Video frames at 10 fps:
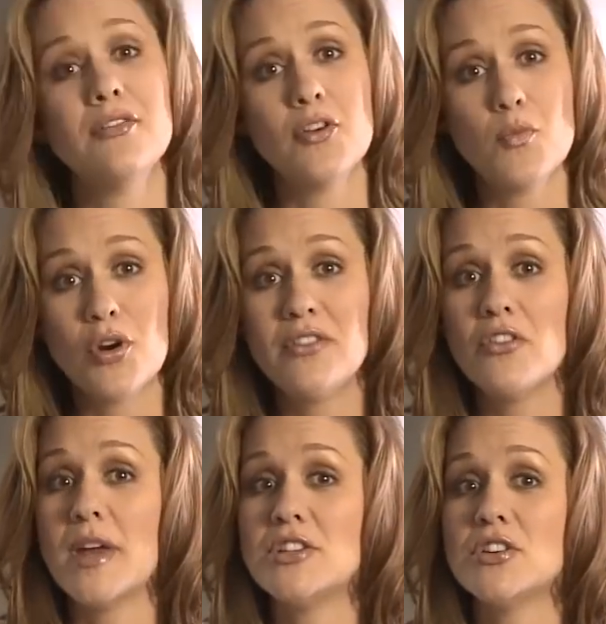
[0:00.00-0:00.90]
For more
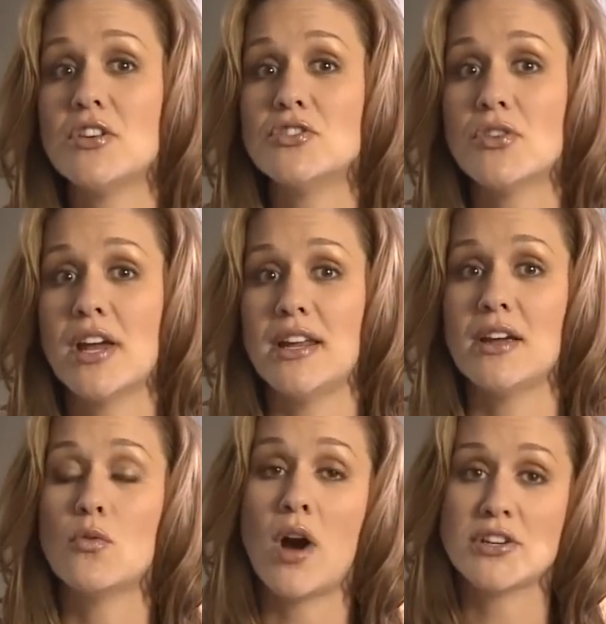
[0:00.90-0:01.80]
information on
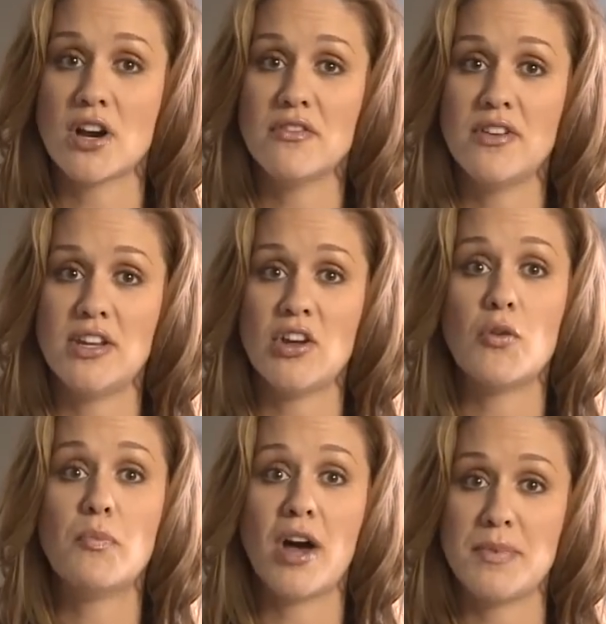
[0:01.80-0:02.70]
training, watch our video,
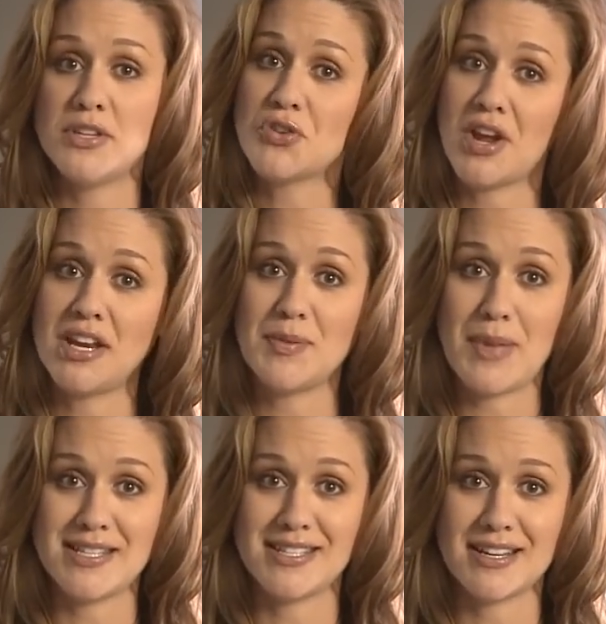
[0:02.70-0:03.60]
Puppy Training
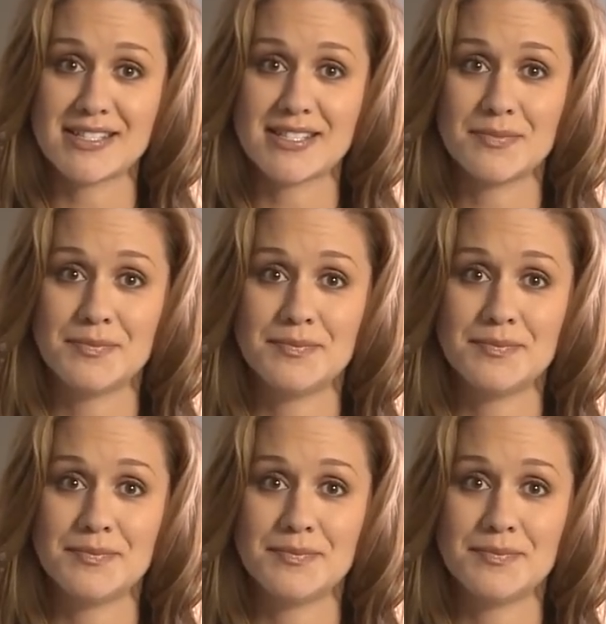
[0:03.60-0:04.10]
Basics.